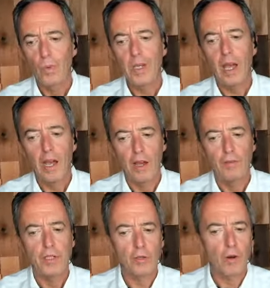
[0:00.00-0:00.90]
we
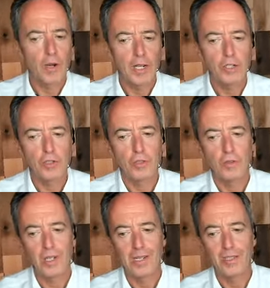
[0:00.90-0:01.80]
have
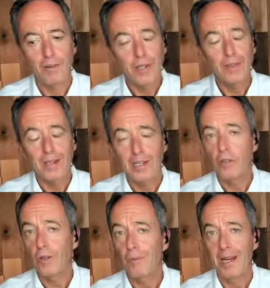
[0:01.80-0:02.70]
incarnations as everything
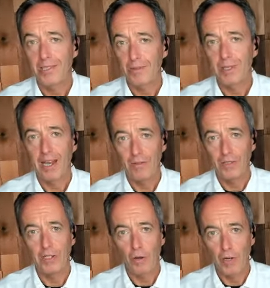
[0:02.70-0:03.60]
that you could possibly
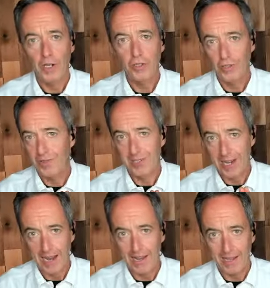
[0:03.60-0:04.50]
have incarnations
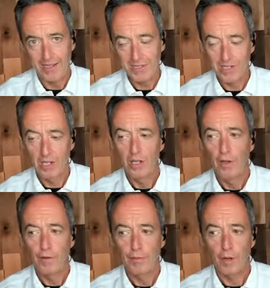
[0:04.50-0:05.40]
as,
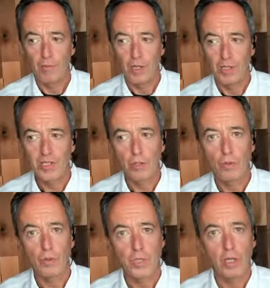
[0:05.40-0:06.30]
from a
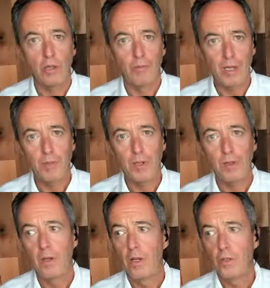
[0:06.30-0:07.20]
single cell
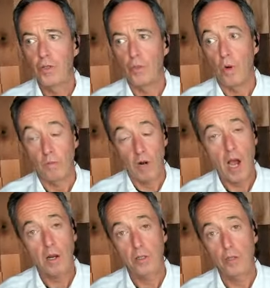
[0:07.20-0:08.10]
amoeba to a
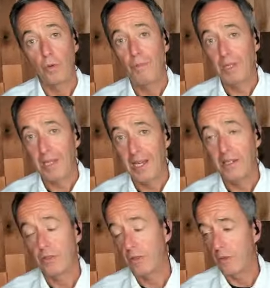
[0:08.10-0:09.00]
rock to a
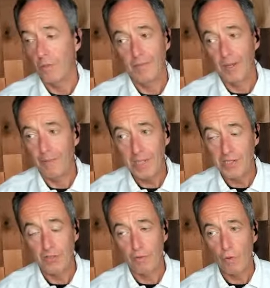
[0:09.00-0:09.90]
plant to a
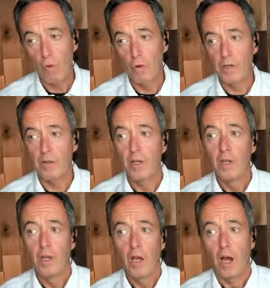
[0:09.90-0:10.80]
piece of corn,